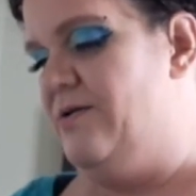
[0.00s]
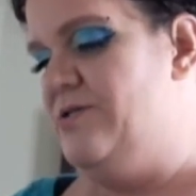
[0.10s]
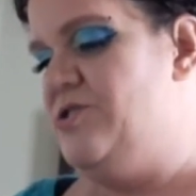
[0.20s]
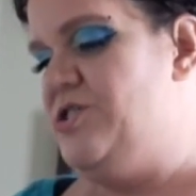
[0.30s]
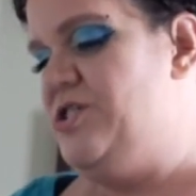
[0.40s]

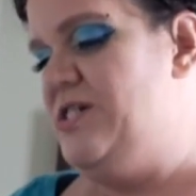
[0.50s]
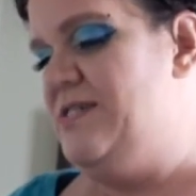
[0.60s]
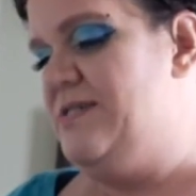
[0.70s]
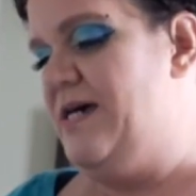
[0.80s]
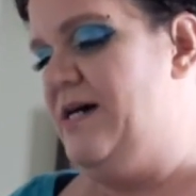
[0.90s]
and she
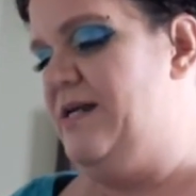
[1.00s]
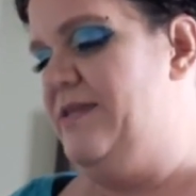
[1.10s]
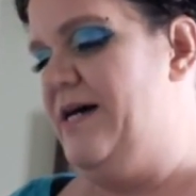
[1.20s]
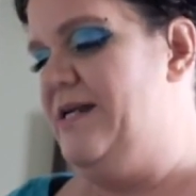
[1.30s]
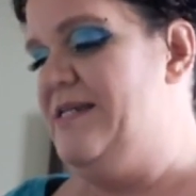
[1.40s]
said
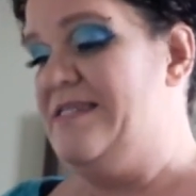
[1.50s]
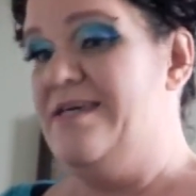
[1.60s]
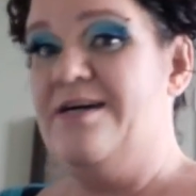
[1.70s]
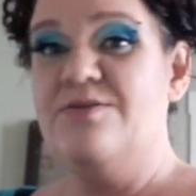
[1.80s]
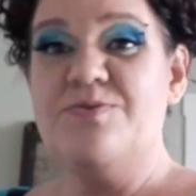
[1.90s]
that it's
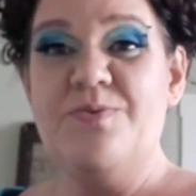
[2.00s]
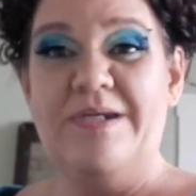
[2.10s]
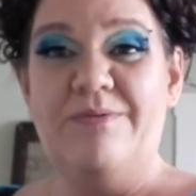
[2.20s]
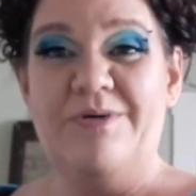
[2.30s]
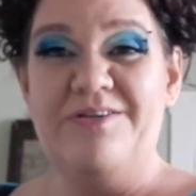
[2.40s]
like
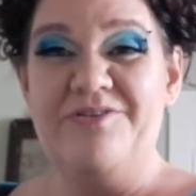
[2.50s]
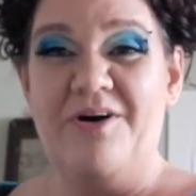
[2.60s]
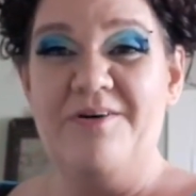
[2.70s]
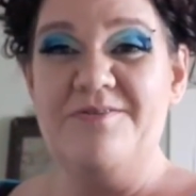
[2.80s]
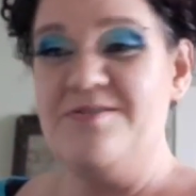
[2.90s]

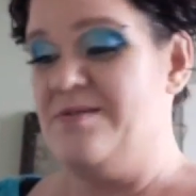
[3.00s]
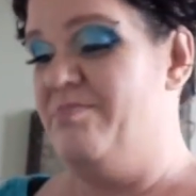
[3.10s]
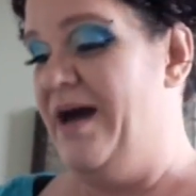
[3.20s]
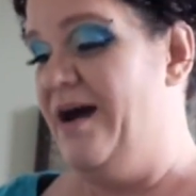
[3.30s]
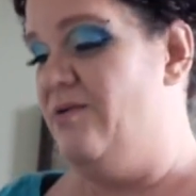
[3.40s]
$21 a
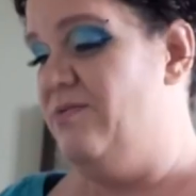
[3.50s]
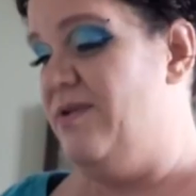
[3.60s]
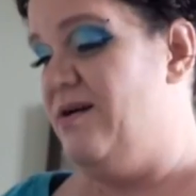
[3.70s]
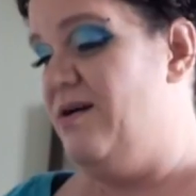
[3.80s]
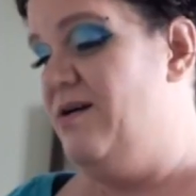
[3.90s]
pound
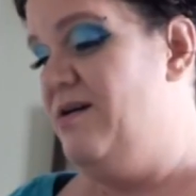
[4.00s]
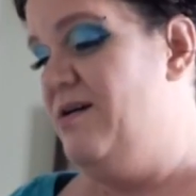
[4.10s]
there.